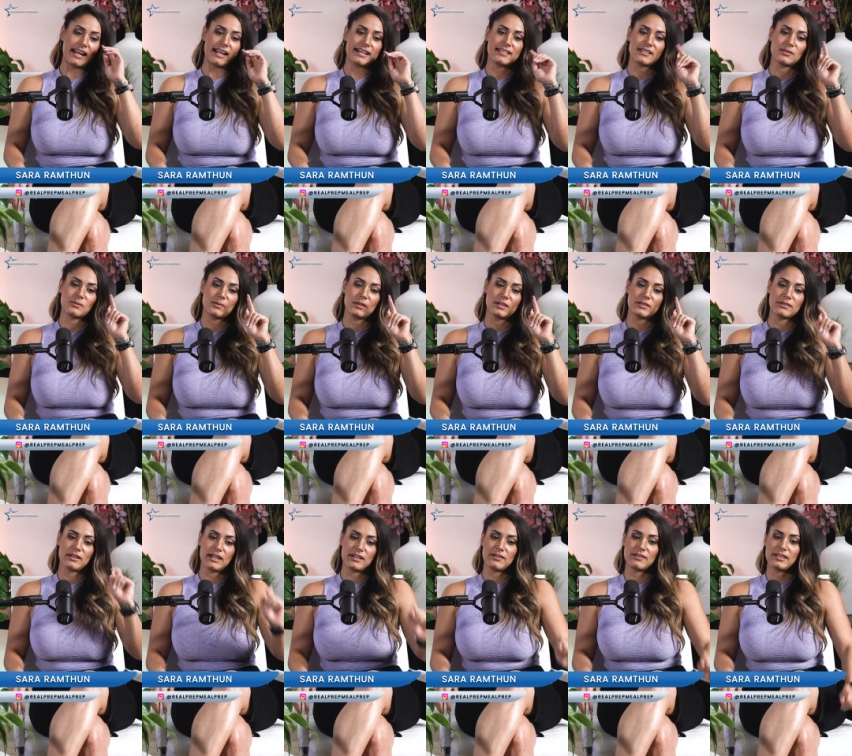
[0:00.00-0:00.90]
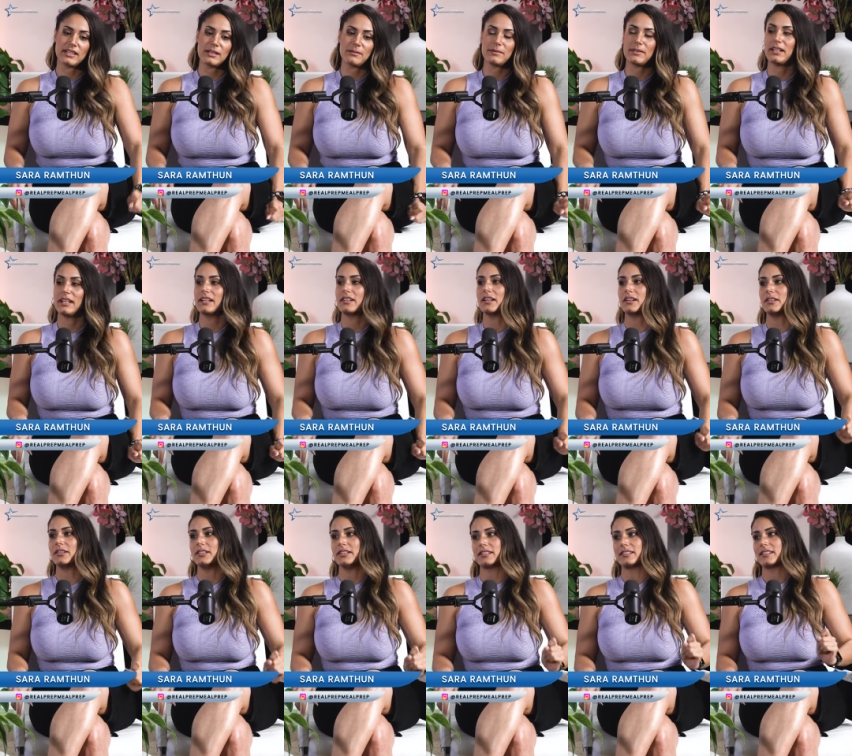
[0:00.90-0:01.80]
I did one ride with them, and I
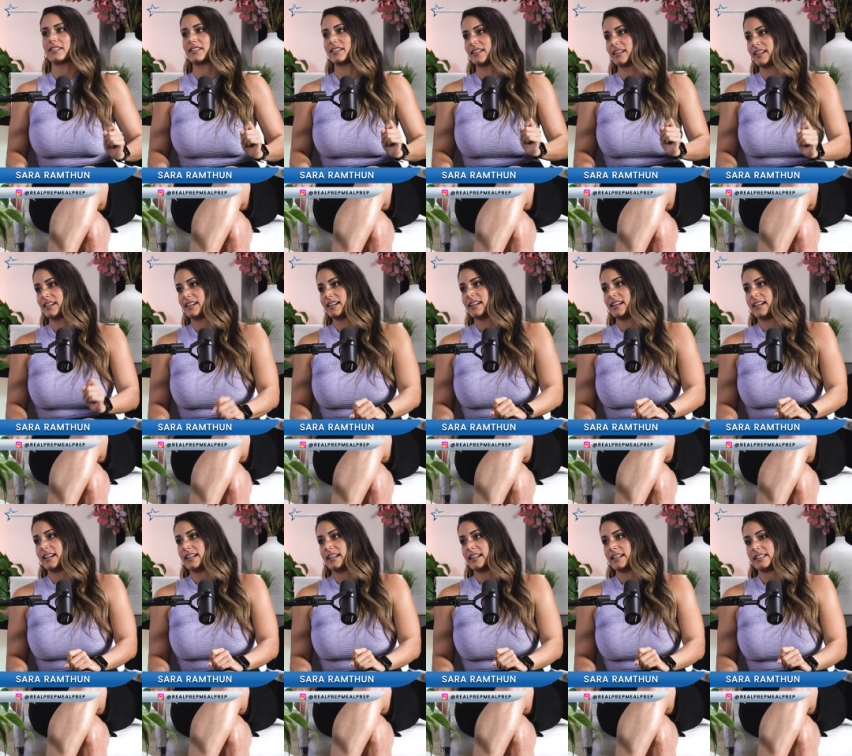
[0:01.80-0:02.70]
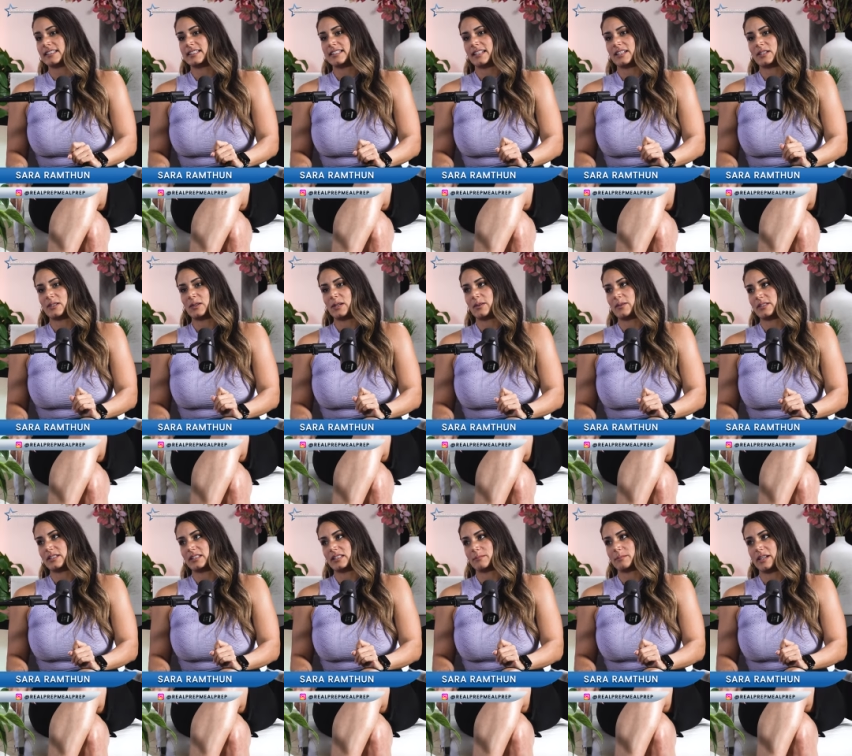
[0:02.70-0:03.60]
got hooked. Mm-hmm. Next thing I knew, I
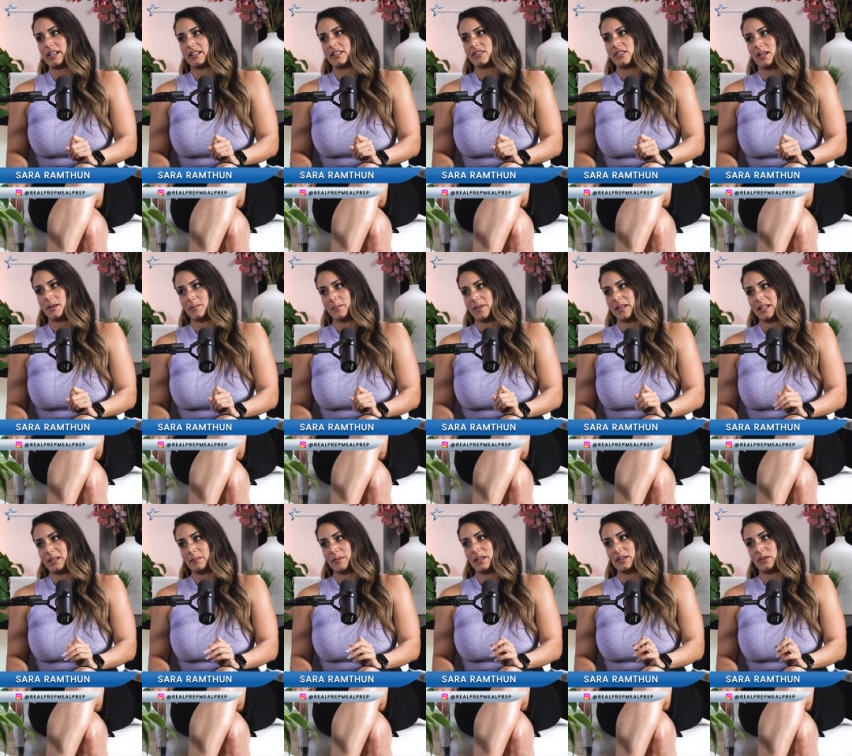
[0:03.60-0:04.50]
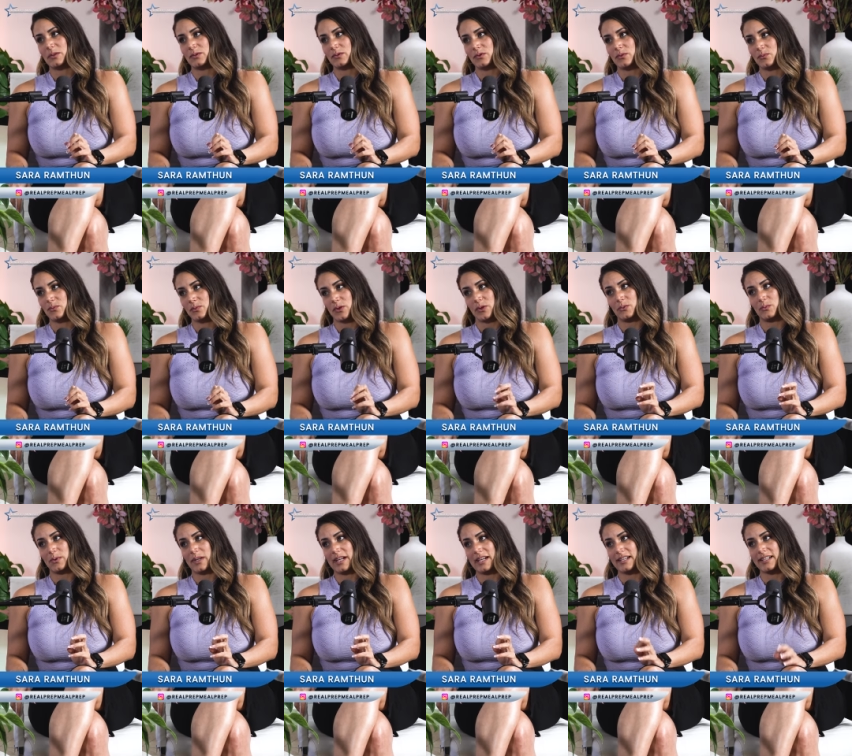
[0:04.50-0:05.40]
was in the bike shop getting my own road
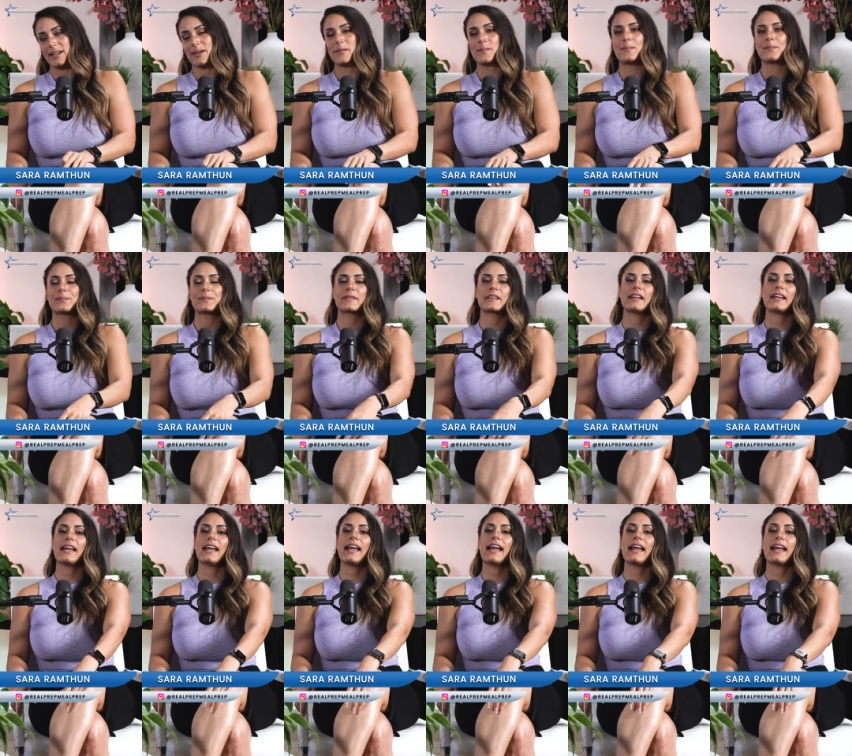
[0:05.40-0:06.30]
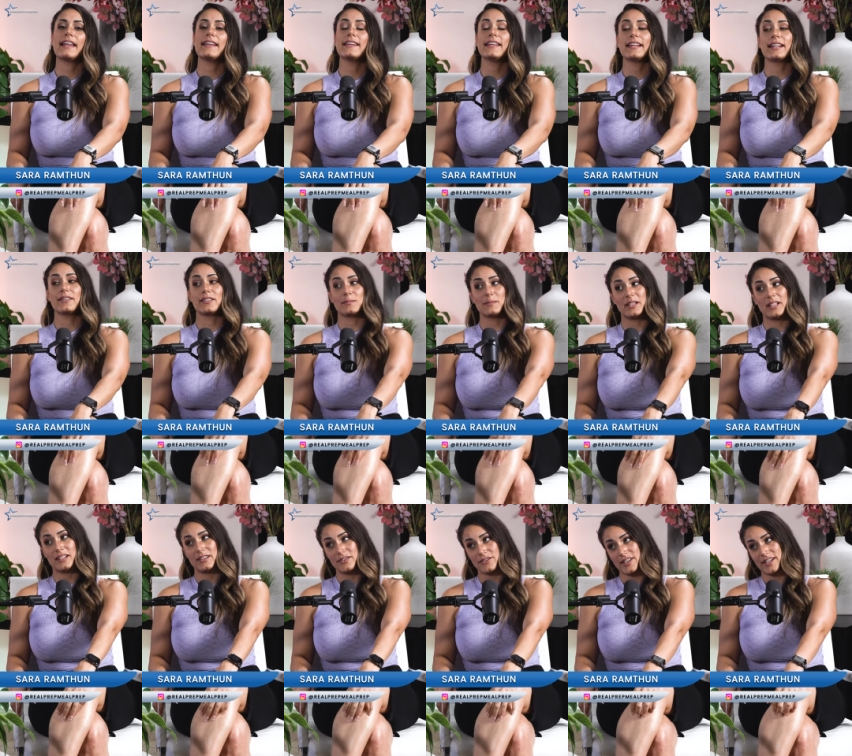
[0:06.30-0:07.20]
bike, and then I was
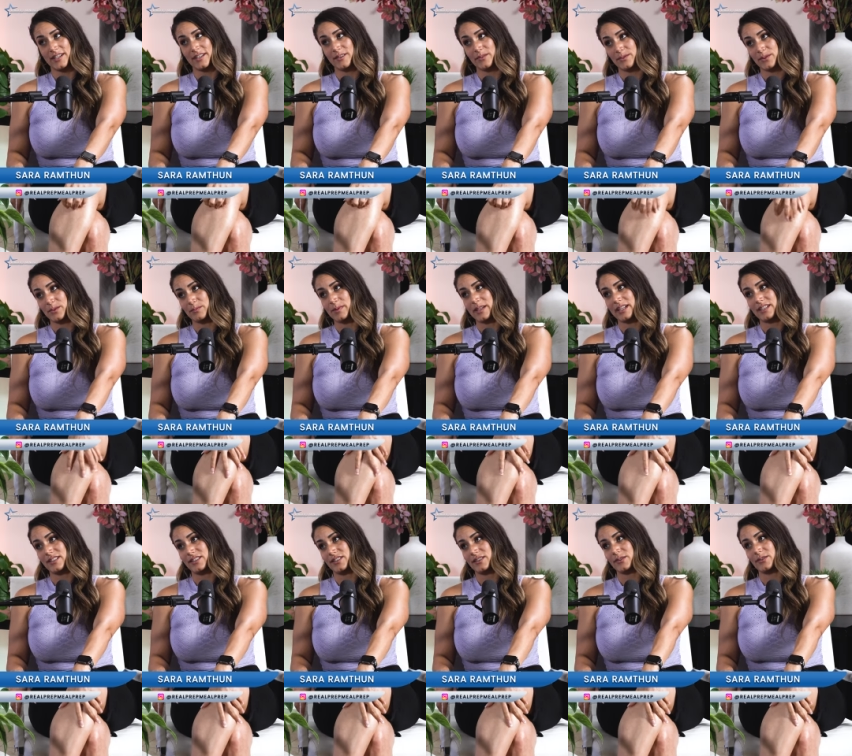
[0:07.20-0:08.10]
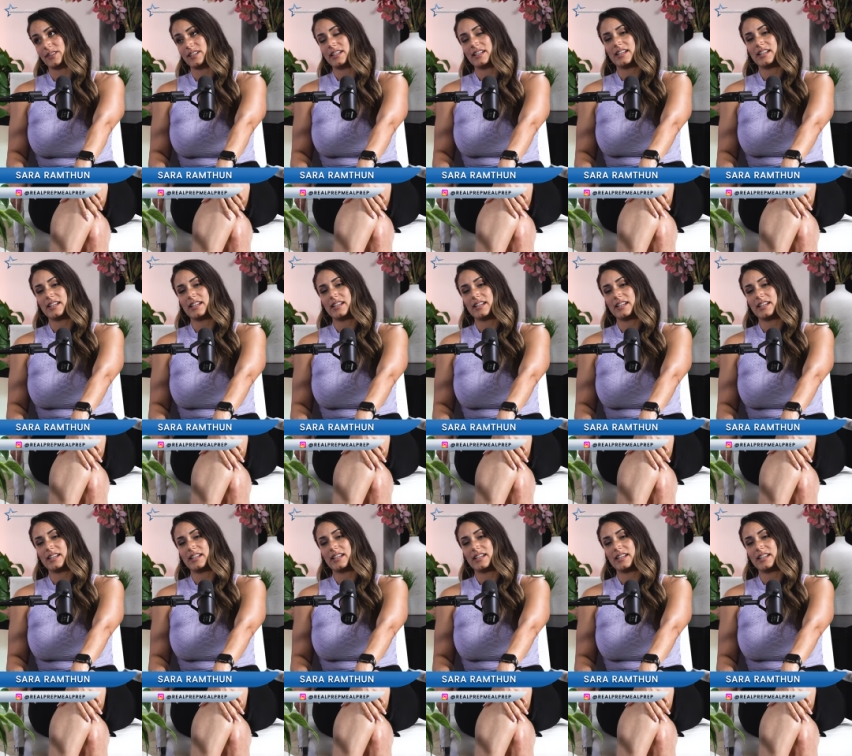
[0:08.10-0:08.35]
buying Drayden a road bike too